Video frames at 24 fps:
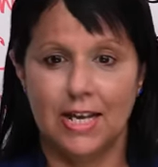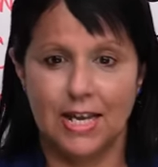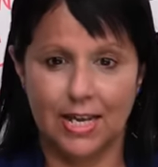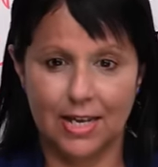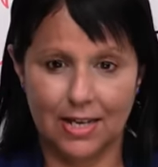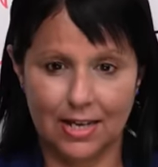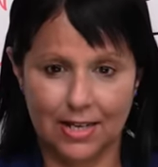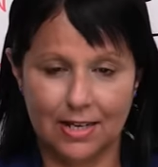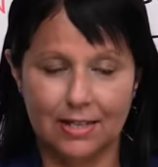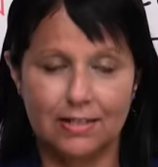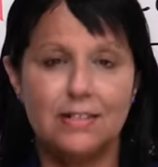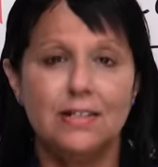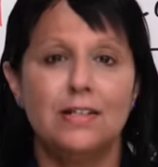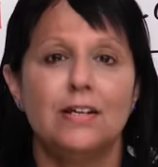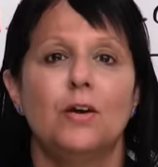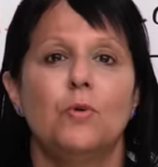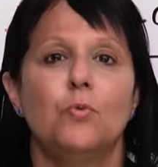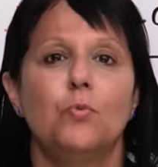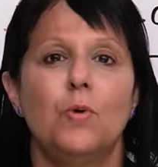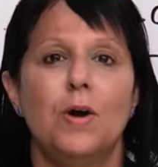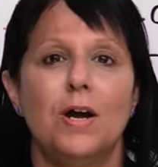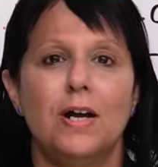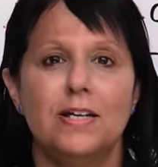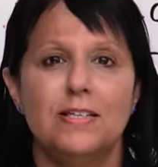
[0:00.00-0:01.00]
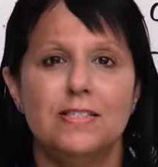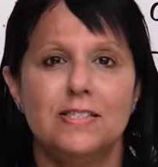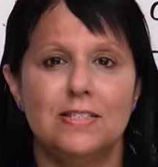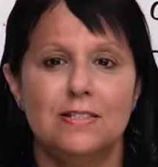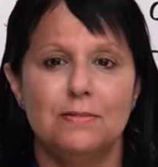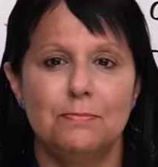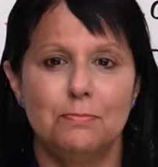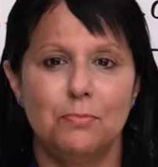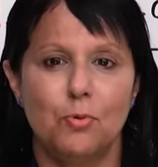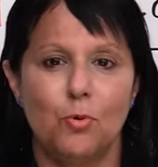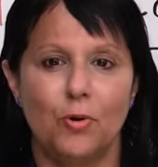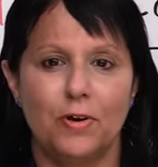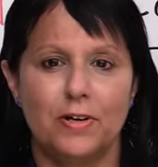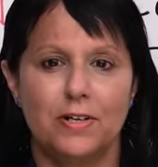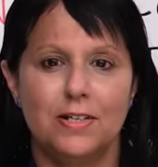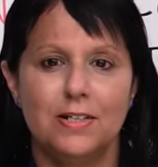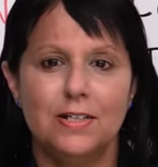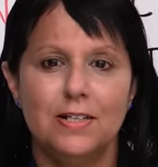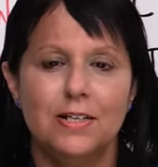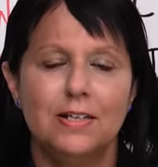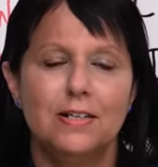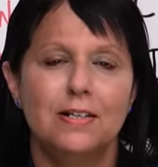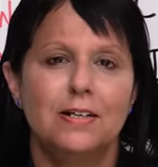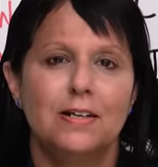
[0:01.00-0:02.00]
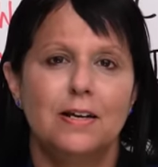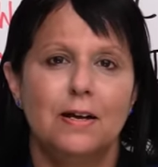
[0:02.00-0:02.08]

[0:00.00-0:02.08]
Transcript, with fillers: And why is it important?